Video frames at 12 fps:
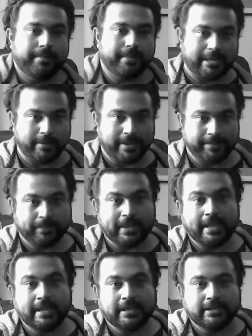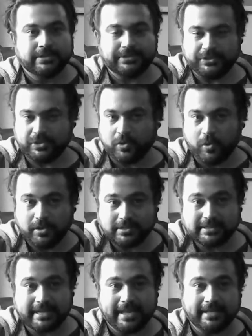Anyway, so the
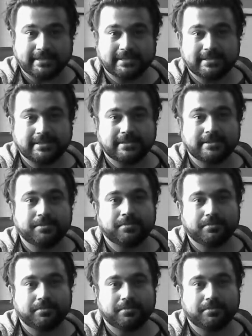chorus is